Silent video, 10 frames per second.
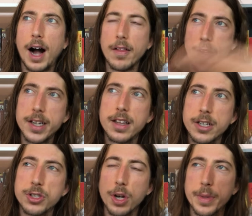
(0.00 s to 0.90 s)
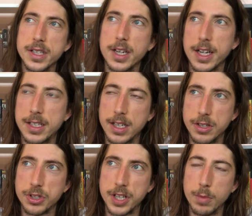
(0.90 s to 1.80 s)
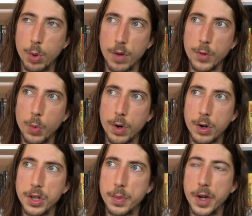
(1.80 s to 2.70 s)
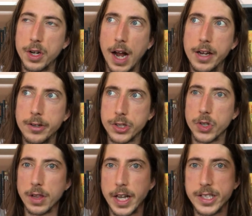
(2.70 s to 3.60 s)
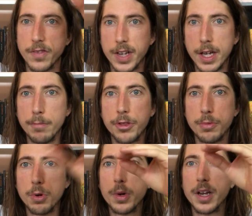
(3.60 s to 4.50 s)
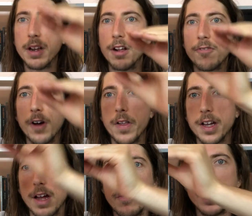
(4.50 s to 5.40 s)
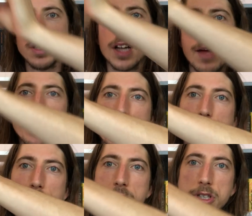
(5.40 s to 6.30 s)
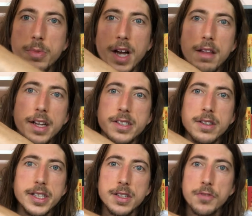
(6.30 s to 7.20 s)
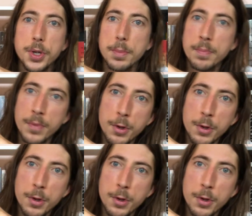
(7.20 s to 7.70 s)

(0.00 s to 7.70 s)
I liked that show because I got to understand more of the world, but I understood less of him through it. And it felt like every time he did a project, we got less and less of him.